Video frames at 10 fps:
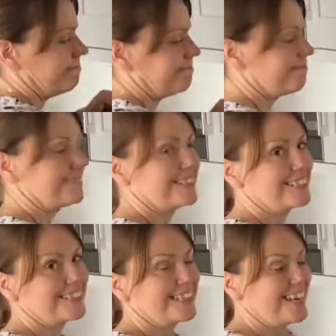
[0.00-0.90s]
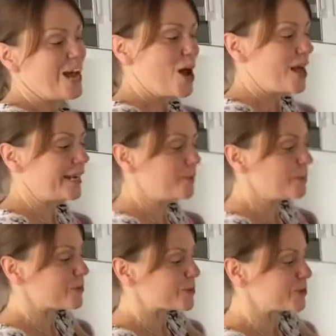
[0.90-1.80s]
A little bit more soy sauce. I'm
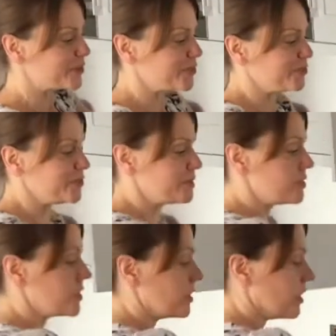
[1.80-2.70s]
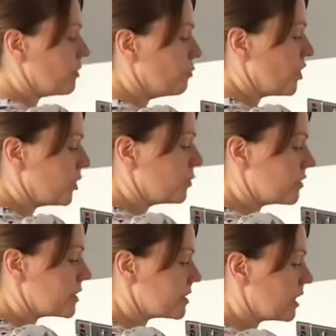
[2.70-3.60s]
just going to go rogue this time and give it a
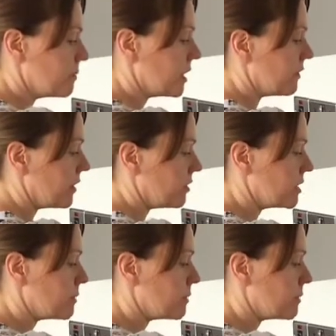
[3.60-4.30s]
good splash in.